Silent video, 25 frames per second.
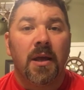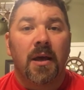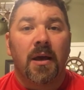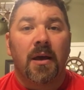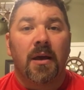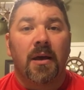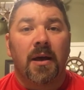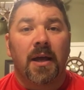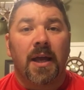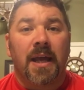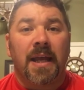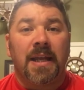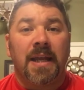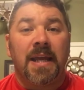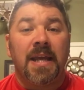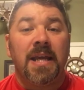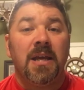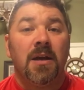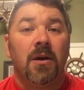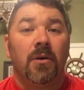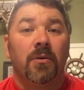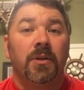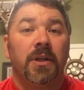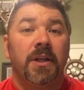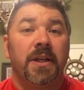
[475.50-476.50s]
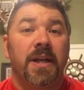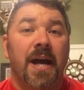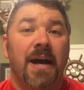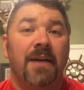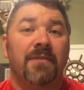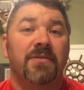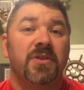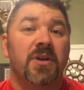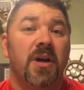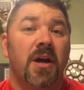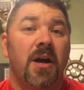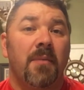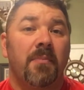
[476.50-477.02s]
and he owned a dive
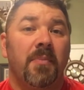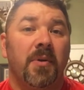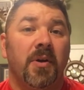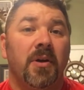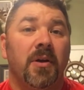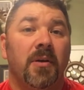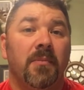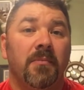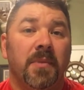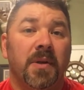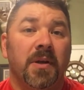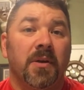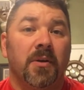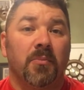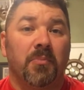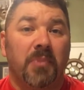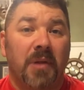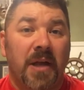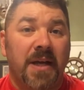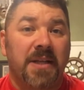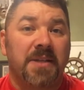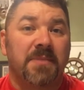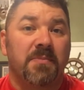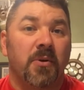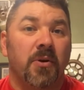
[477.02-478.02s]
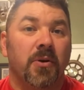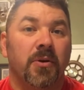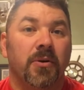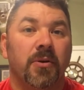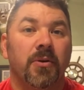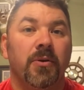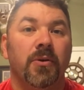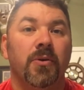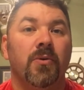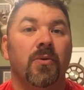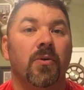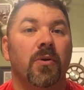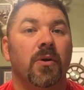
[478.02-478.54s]
shop up near Plattsburgh, New
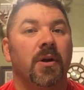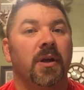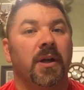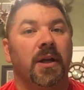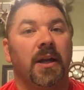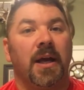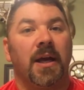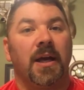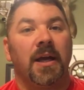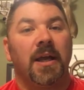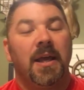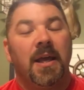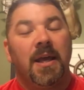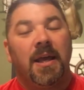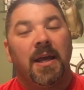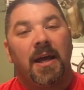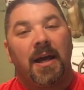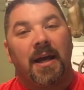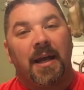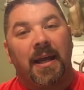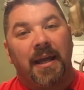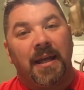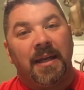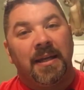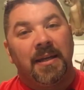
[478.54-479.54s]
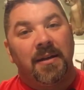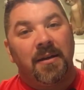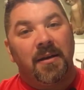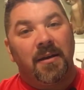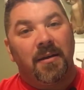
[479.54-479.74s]
York. And I ended